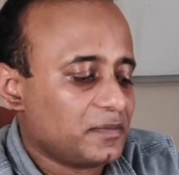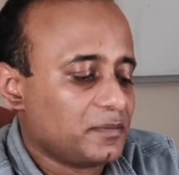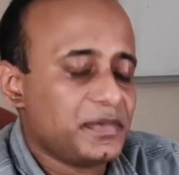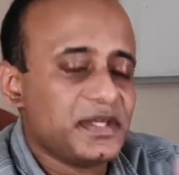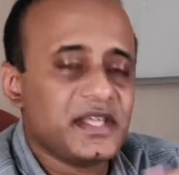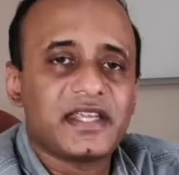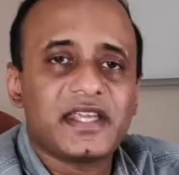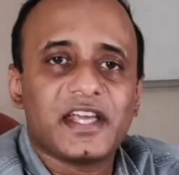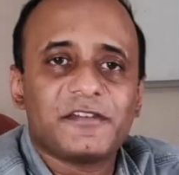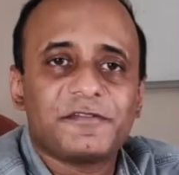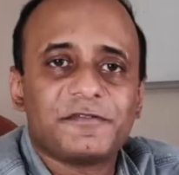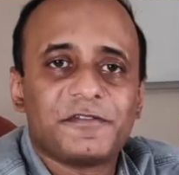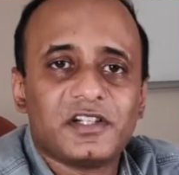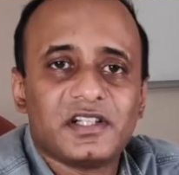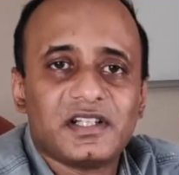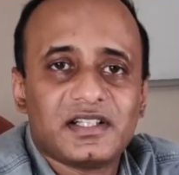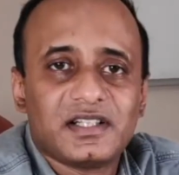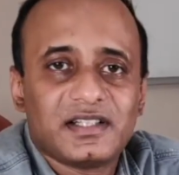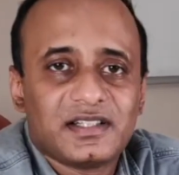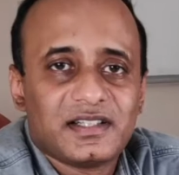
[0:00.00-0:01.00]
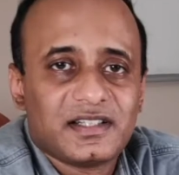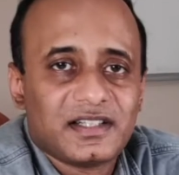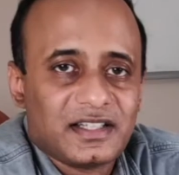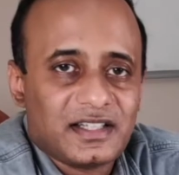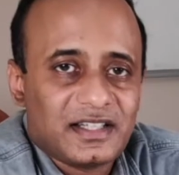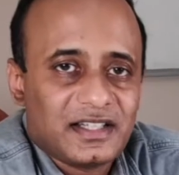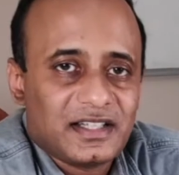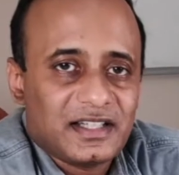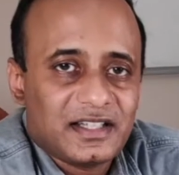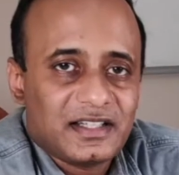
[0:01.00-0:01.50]
be careful,
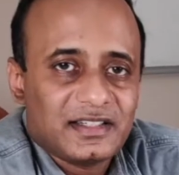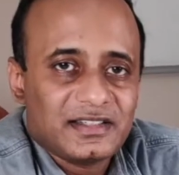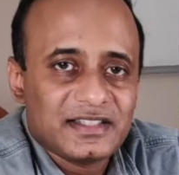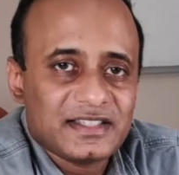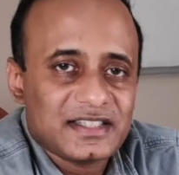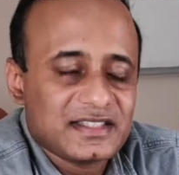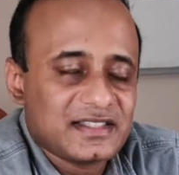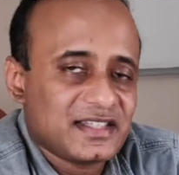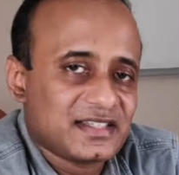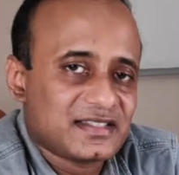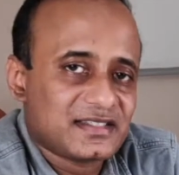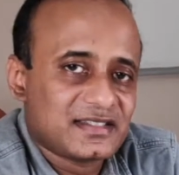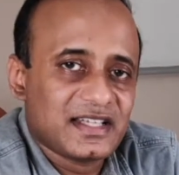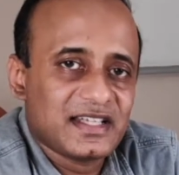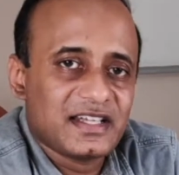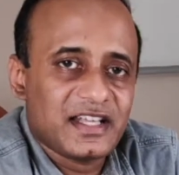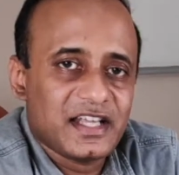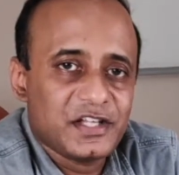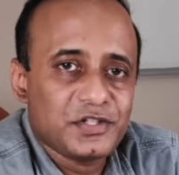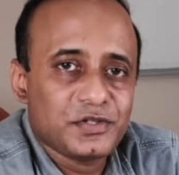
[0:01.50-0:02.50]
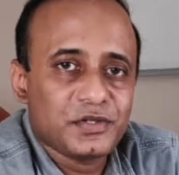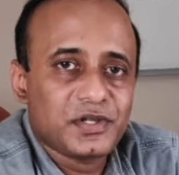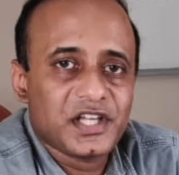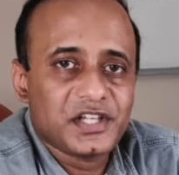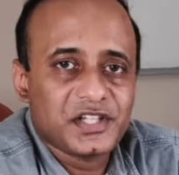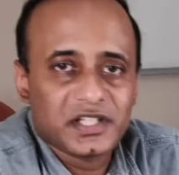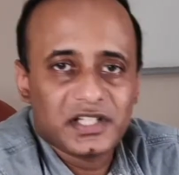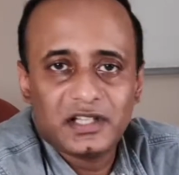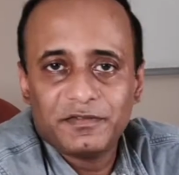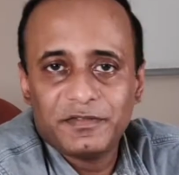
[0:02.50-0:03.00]
this is just an
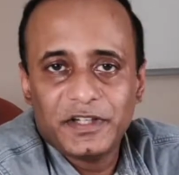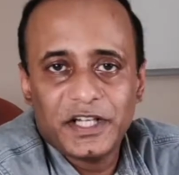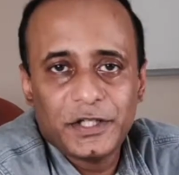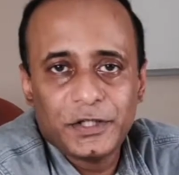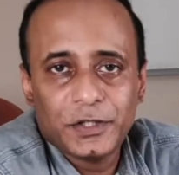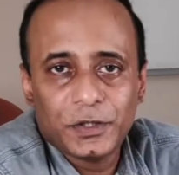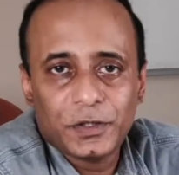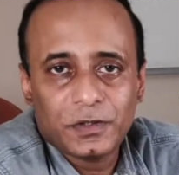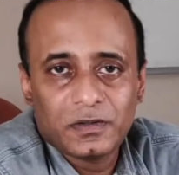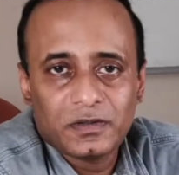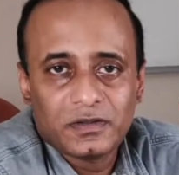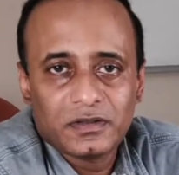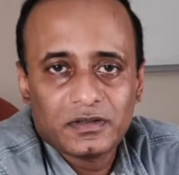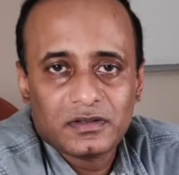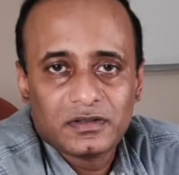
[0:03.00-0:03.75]
educational video.